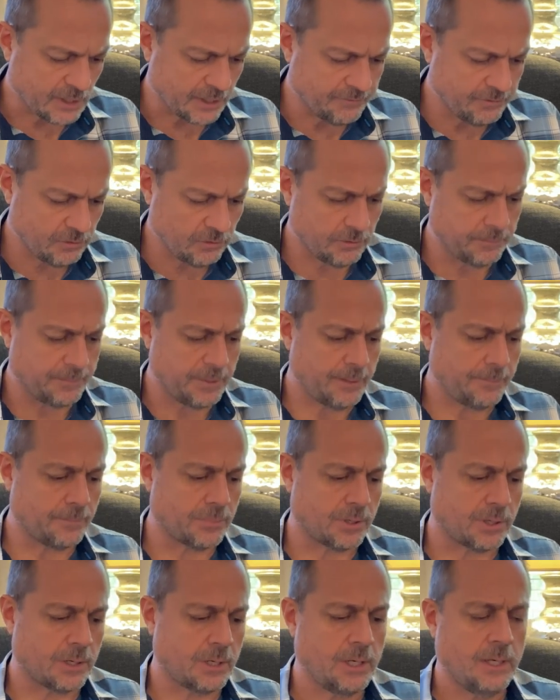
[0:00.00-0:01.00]
if you
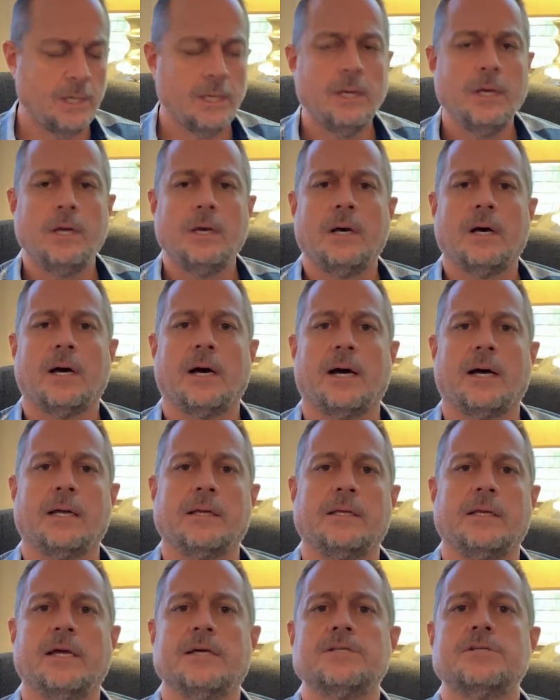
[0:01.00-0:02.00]
remember, uh,
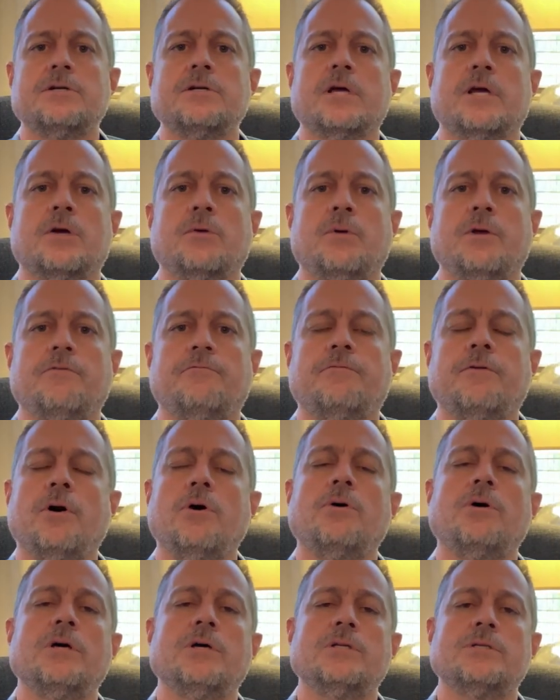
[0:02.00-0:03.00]
yesterday we
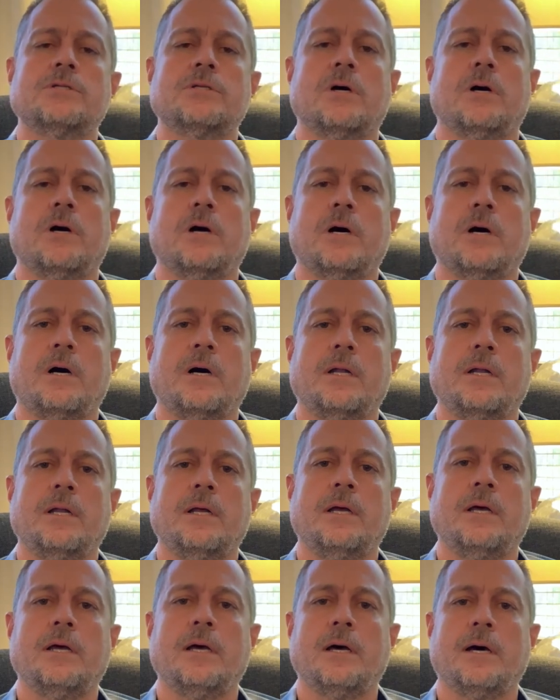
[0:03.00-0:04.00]
focused on
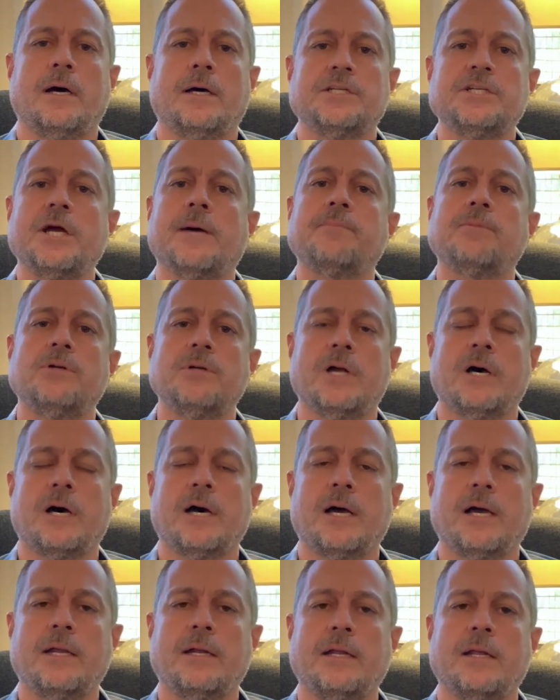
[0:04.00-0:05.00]
uh, chapter
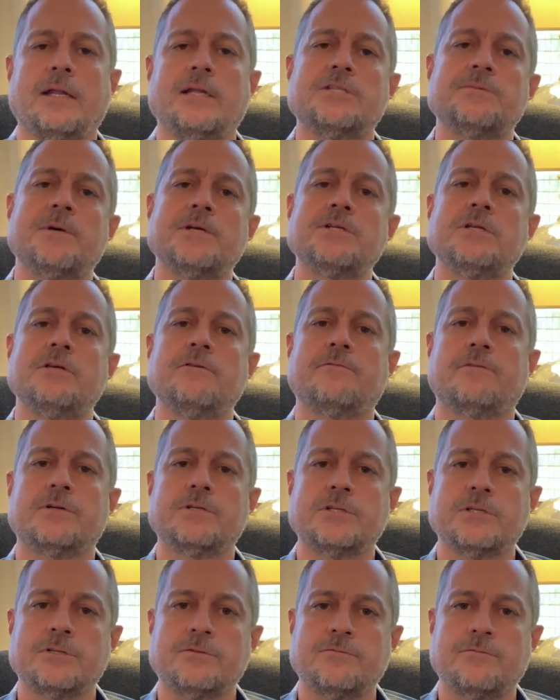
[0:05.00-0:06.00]
9 and especially
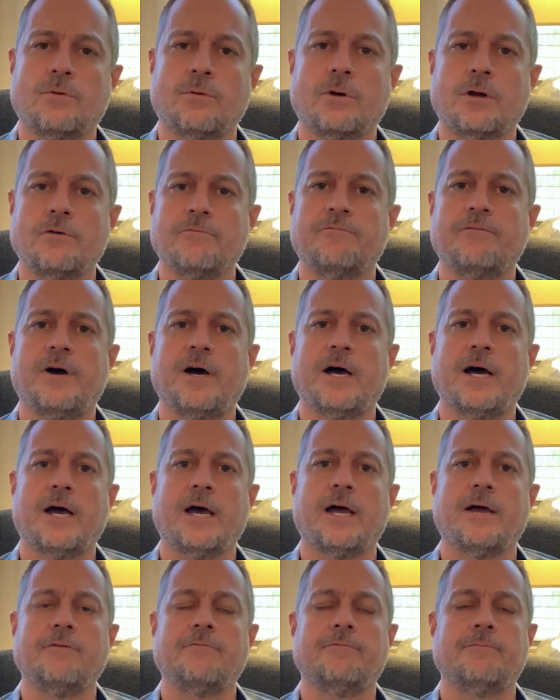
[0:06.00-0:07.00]
verses 4 and
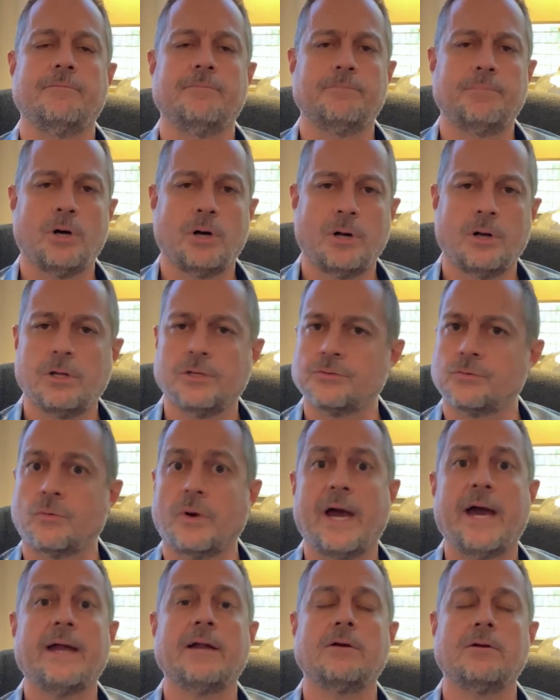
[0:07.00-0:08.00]
5, Paul's
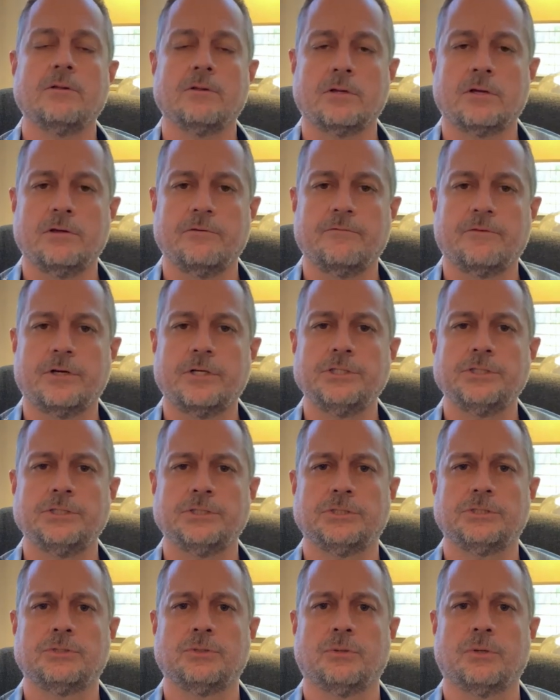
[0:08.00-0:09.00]
radical
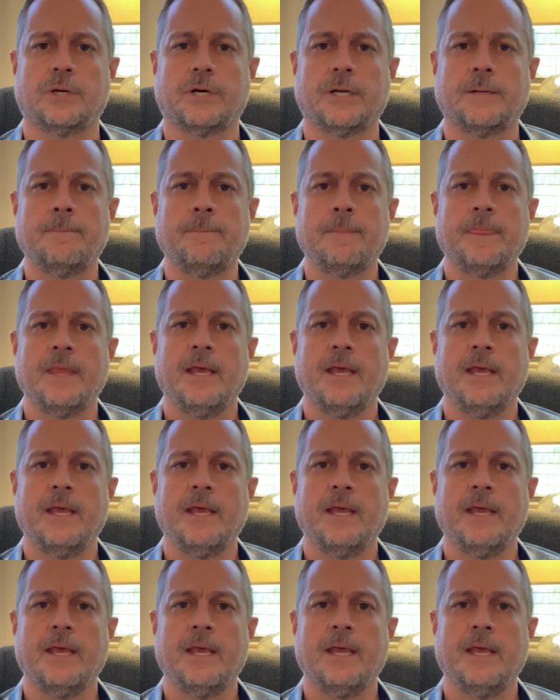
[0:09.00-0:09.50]
conversion story